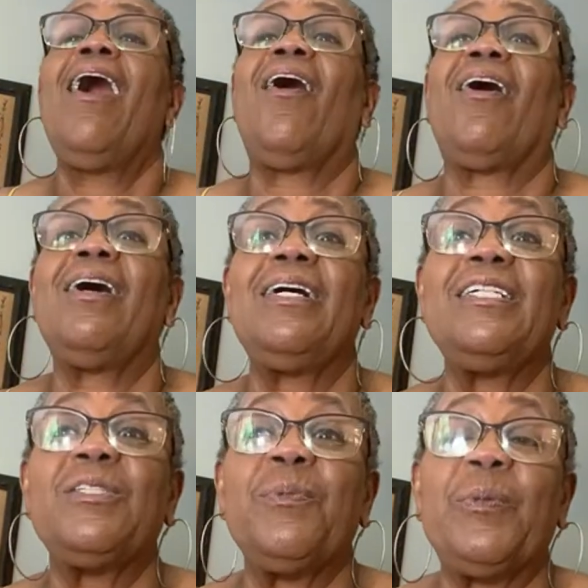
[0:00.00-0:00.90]
Her
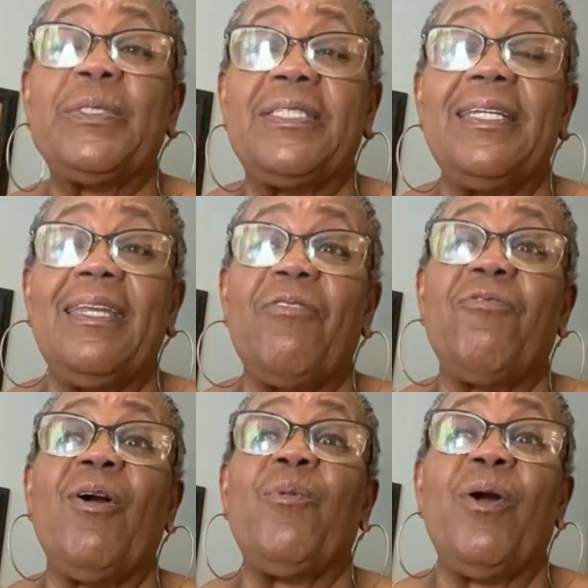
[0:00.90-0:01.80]
husband was sitting up
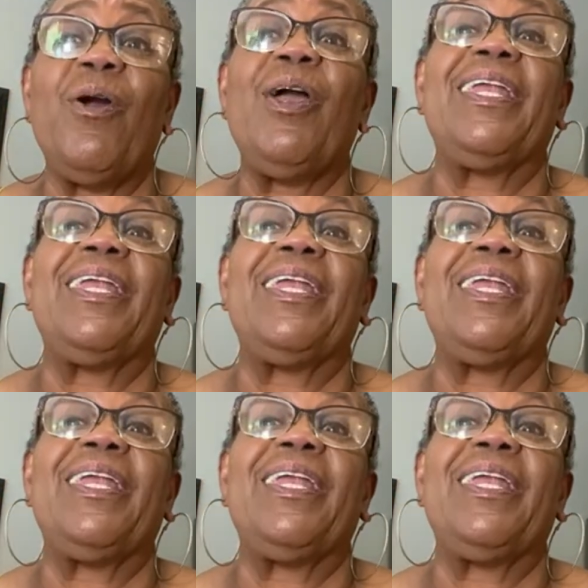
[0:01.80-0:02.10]
front with her